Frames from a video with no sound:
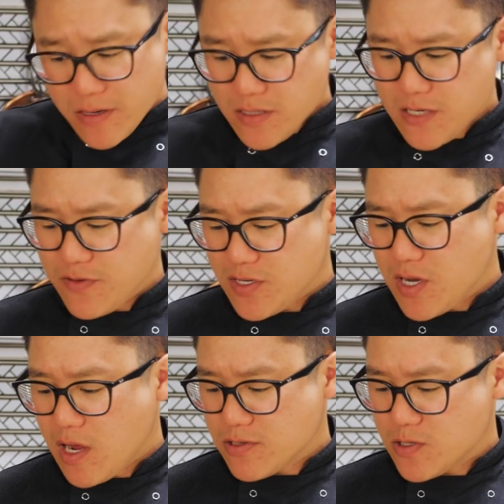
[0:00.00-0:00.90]
different
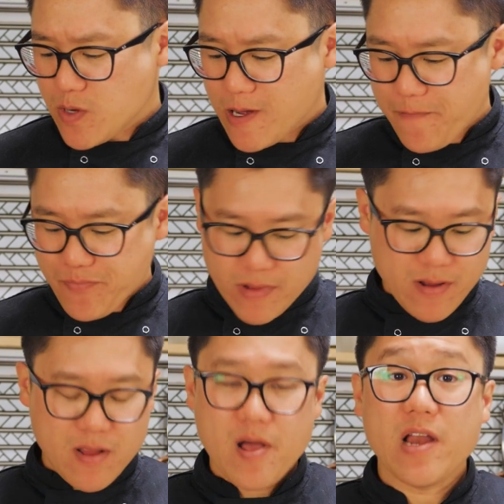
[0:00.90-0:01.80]
styles as well.
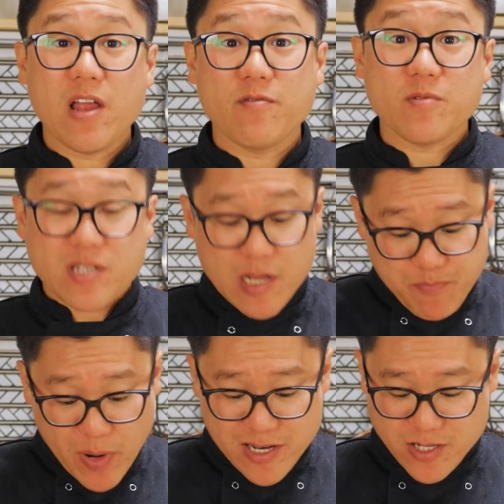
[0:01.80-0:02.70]
I love them because they're
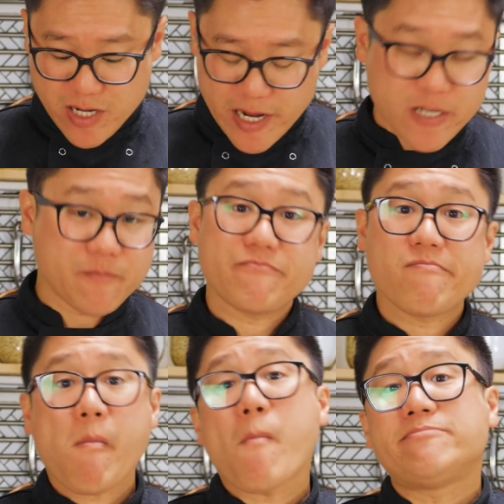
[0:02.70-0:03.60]
bite-sized,
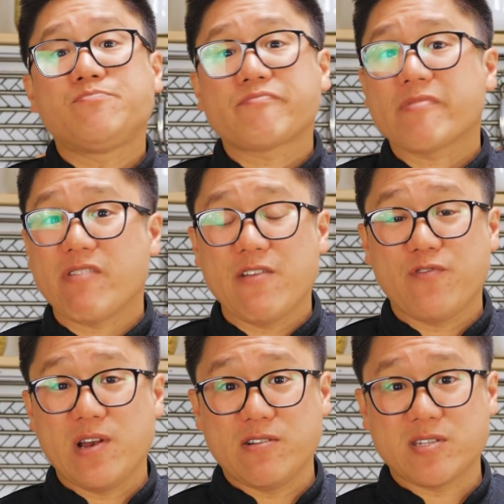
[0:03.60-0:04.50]
great
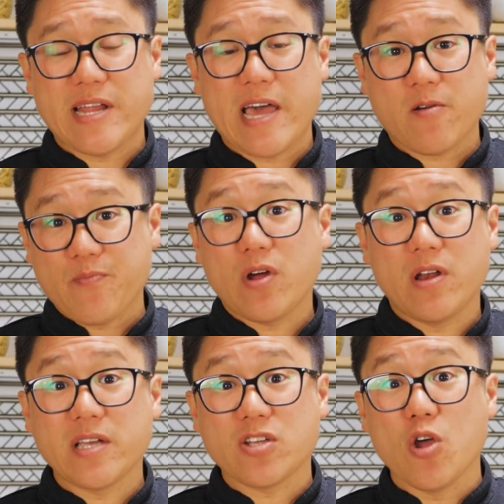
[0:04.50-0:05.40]
for a little snack, a
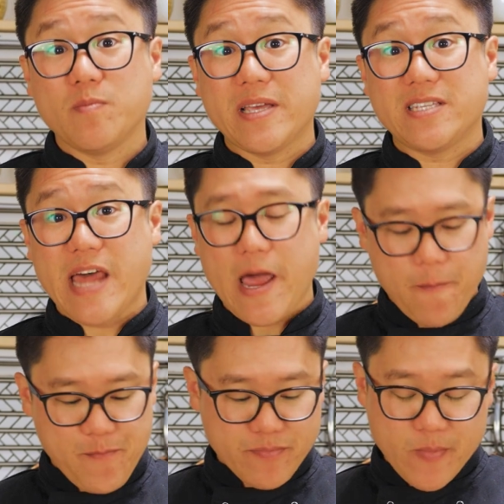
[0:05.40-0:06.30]
nice homemade snack.
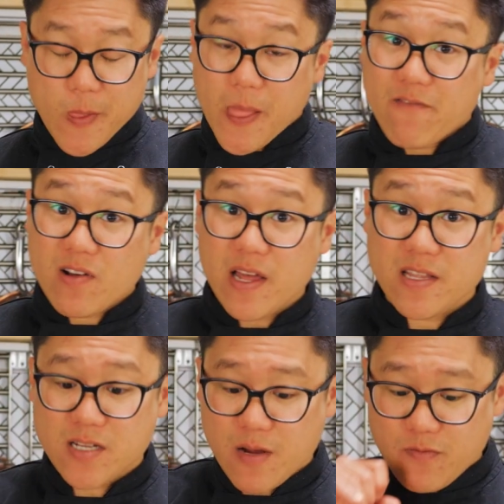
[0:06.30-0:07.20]
If you like
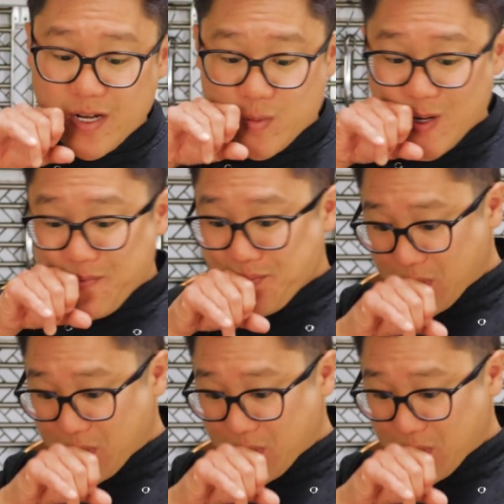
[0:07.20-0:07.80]
this type of recipe,